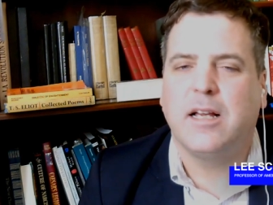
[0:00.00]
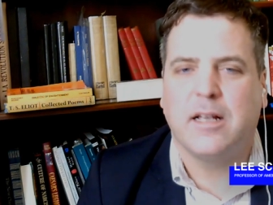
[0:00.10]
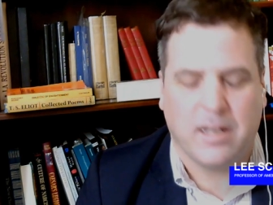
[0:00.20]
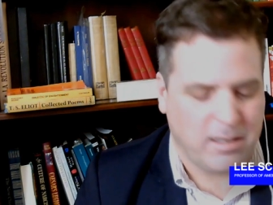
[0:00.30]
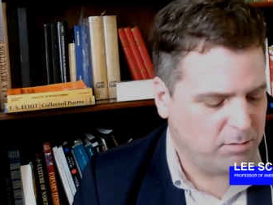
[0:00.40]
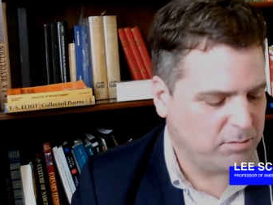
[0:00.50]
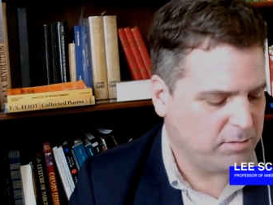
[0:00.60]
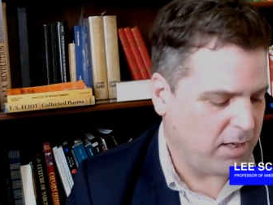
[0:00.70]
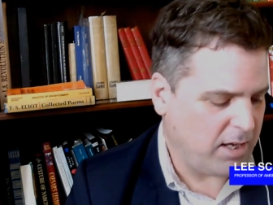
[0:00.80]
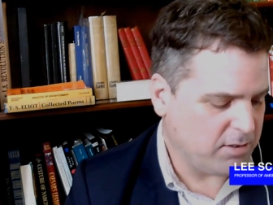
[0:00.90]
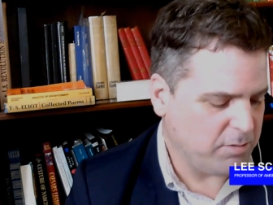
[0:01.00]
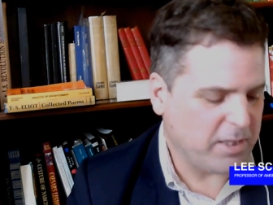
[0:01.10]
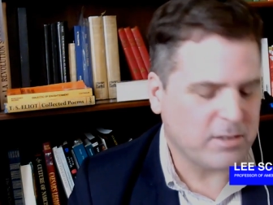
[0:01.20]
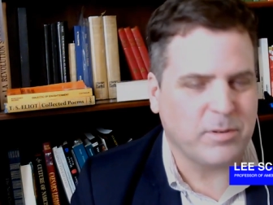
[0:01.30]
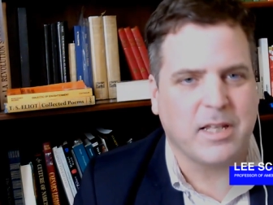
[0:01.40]
Uh, I assume
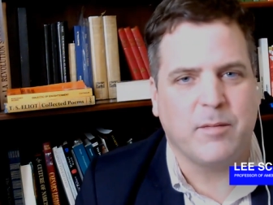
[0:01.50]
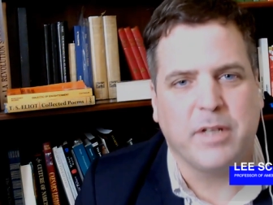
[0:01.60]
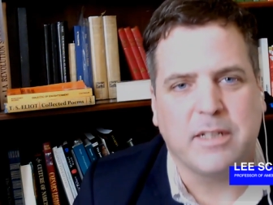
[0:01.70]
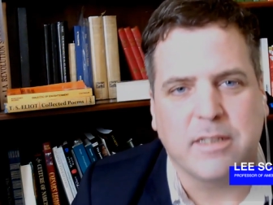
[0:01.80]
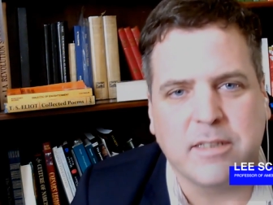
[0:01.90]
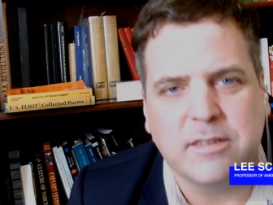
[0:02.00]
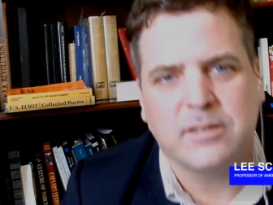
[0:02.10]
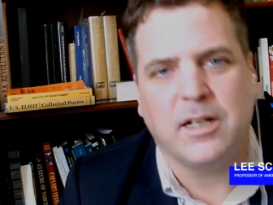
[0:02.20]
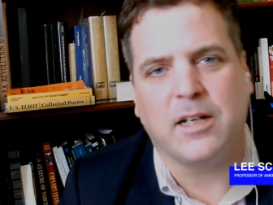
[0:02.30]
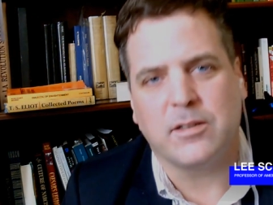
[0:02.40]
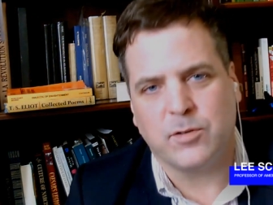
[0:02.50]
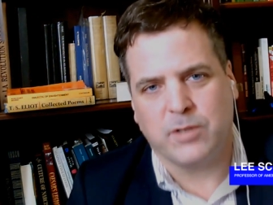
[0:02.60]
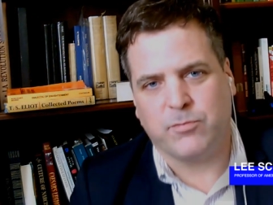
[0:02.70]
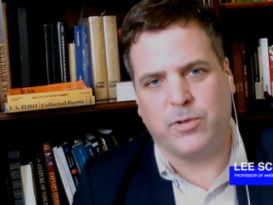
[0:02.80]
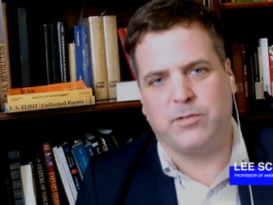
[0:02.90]
that's what that meant uh,
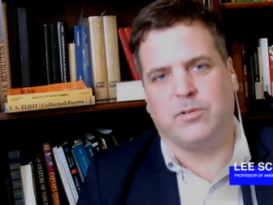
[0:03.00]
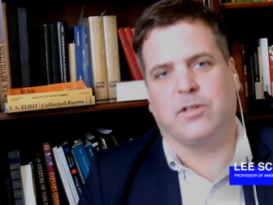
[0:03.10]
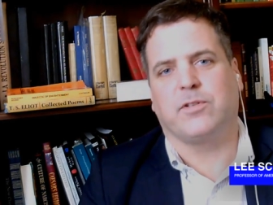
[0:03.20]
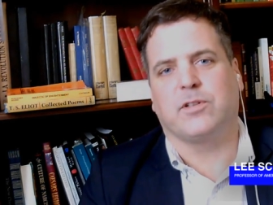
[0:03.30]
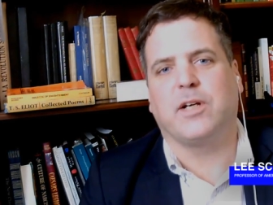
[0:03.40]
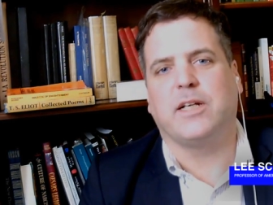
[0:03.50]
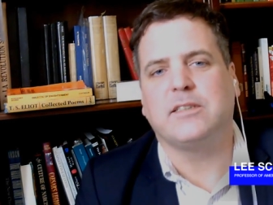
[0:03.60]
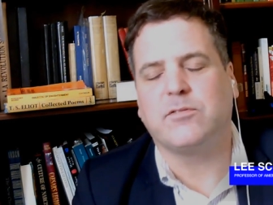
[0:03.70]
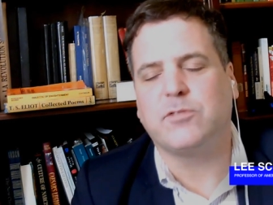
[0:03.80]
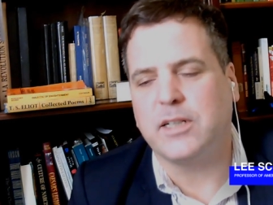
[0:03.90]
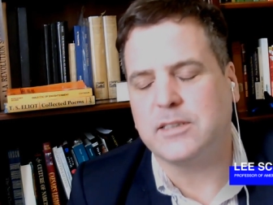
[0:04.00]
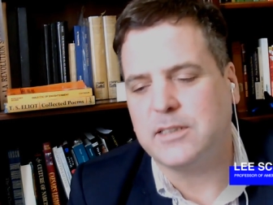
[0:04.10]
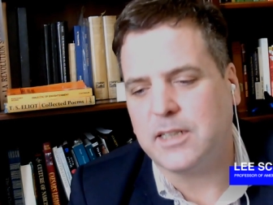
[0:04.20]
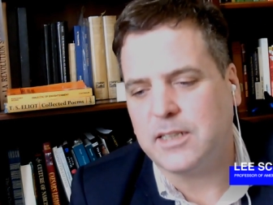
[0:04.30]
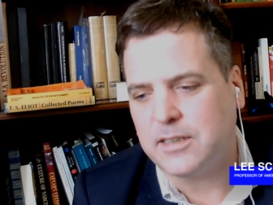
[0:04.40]
if we look for traces of
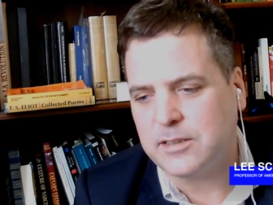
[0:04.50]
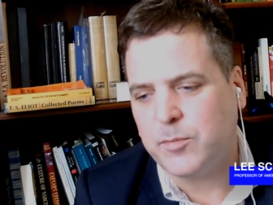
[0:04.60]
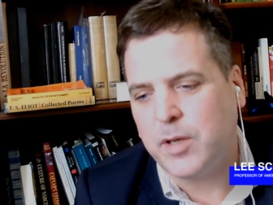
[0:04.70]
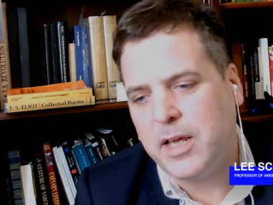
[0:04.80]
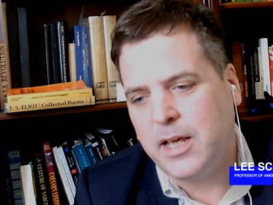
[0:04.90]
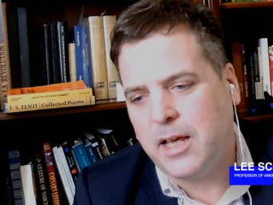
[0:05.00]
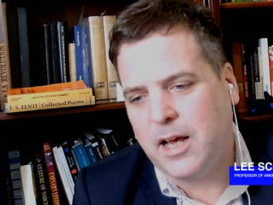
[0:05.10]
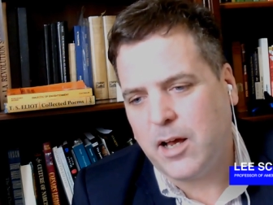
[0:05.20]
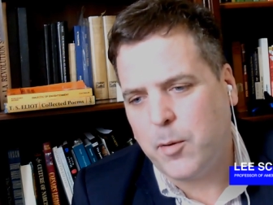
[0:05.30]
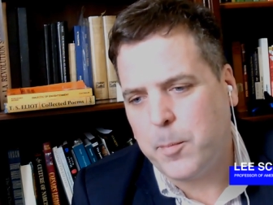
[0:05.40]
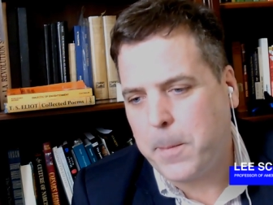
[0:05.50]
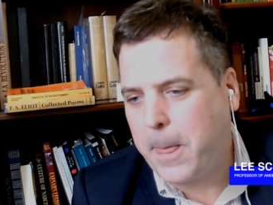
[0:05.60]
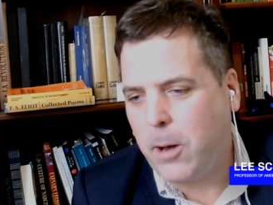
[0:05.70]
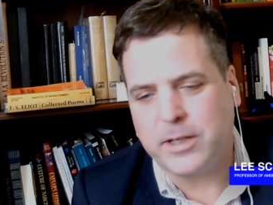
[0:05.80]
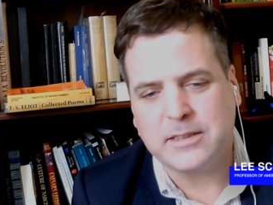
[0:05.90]
transcendentalism. Um,
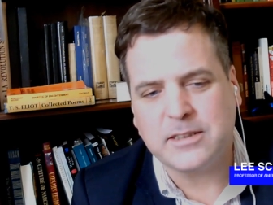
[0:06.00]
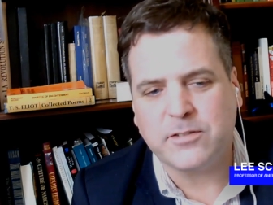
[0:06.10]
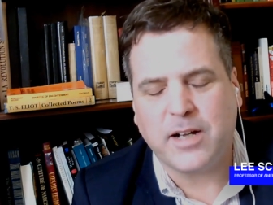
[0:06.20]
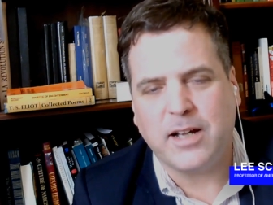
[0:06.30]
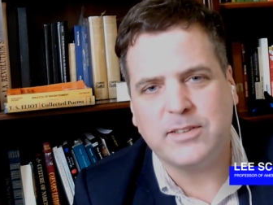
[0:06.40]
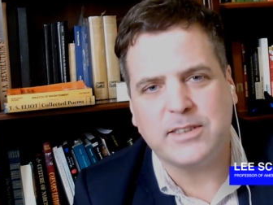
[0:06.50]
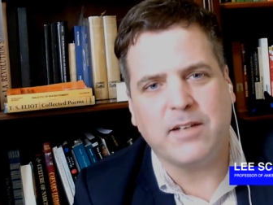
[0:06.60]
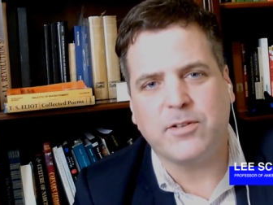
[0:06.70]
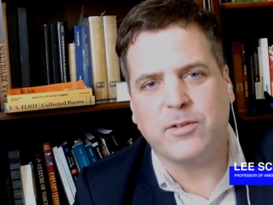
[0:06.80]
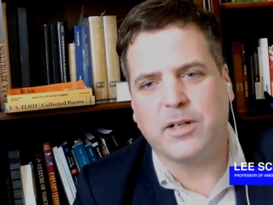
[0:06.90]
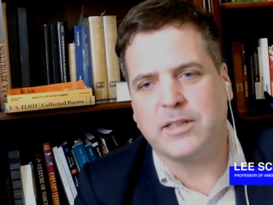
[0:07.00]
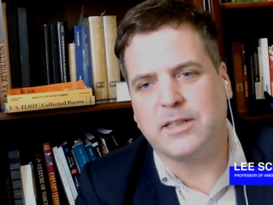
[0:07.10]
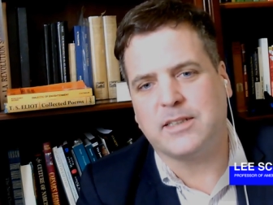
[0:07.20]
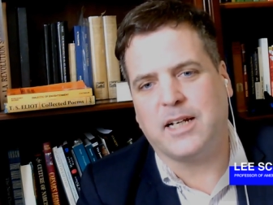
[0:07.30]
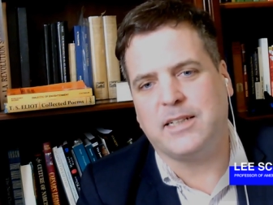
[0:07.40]
oh, it survives everywhere,
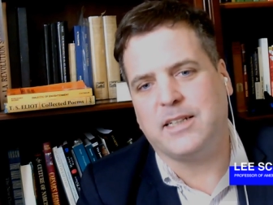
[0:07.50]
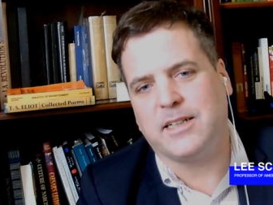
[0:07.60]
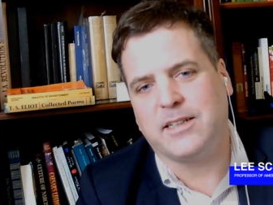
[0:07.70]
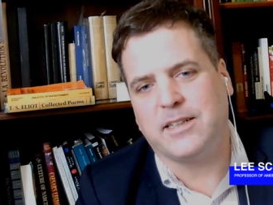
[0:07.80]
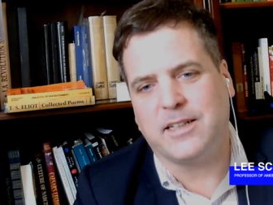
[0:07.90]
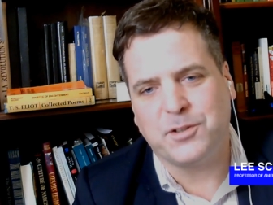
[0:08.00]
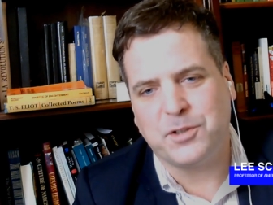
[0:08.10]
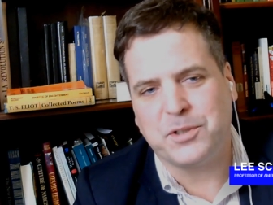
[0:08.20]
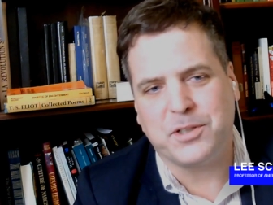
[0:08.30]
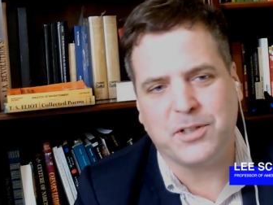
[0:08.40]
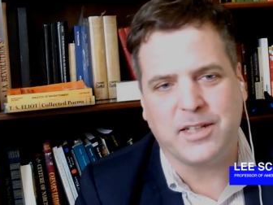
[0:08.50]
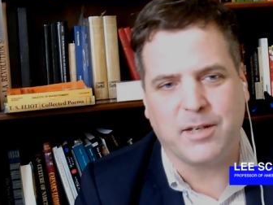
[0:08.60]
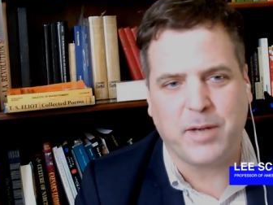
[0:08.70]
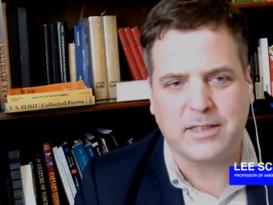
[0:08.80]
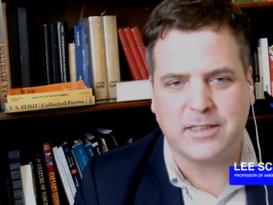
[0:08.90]
this idea that you, you, can
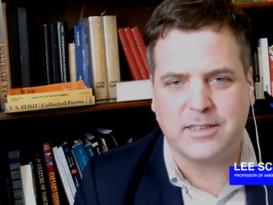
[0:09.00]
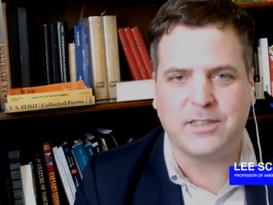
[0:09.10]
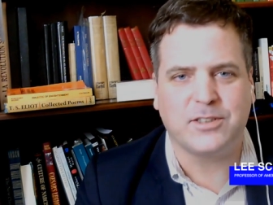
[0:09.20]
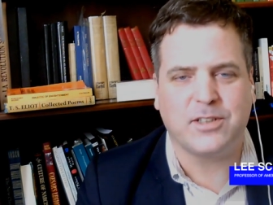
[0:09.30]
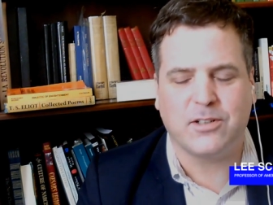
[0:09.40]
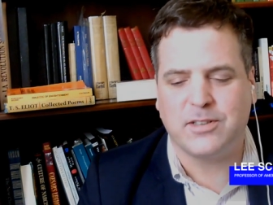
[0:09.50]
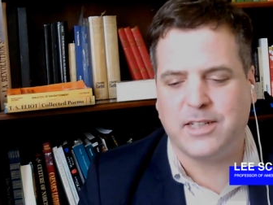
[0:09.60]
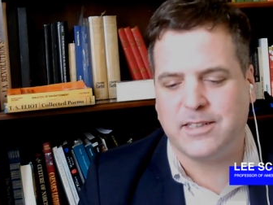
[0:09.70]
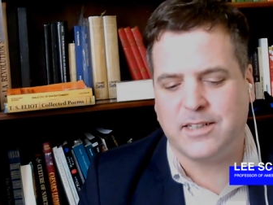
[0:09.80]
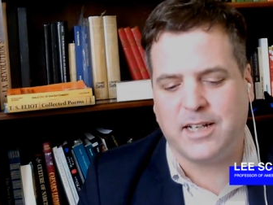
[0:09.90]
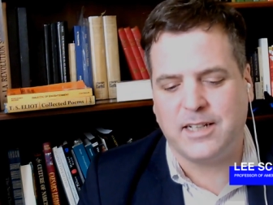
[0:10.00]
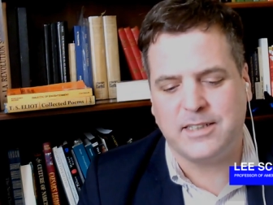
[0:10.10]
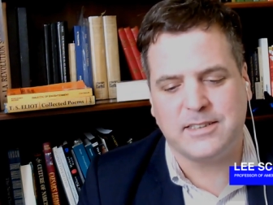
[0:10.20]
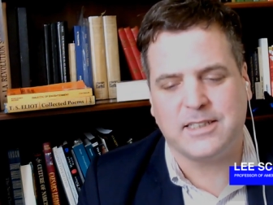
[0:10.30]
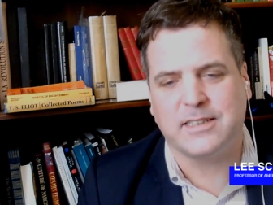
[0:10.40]
get back to nature. Certainly in the
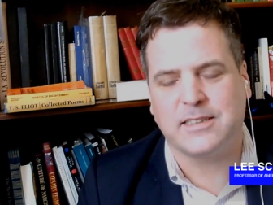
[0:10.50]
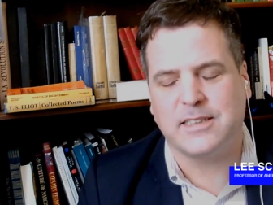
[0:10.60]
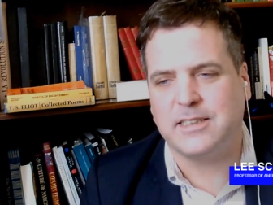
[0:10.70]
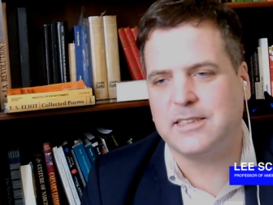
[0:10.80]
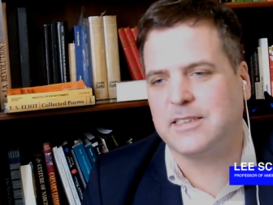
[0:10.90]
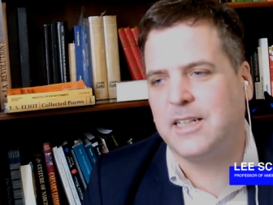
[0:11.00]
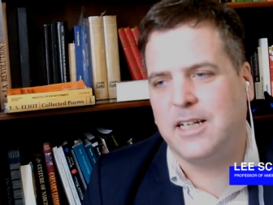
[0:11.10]
1960s,